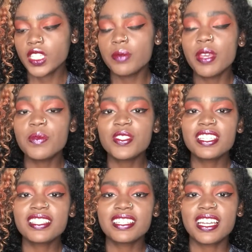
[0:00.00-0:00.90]
My
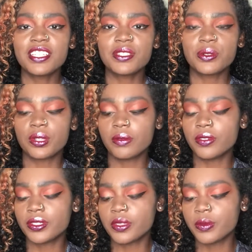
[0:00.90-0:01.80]
music is kind of screwed up
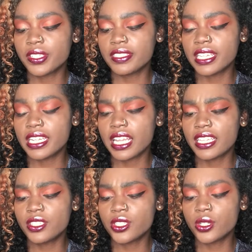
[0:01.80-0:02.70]
for some reason.
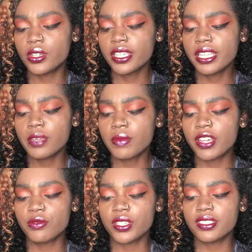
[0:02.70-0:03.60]
It's showing
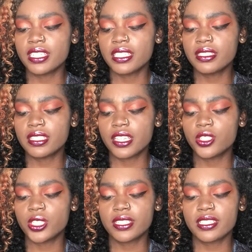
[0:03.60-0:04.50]
my recents
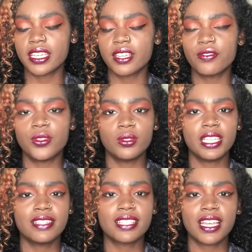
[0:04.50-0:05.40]
as just a few
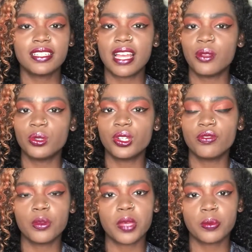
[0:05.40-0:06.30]
things I downloaded
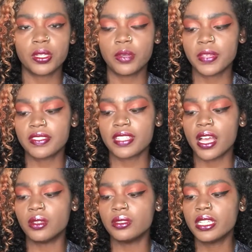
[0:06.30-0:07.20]
from Epidemic
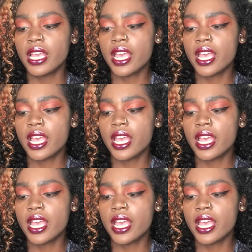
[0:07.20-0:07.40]
Sound.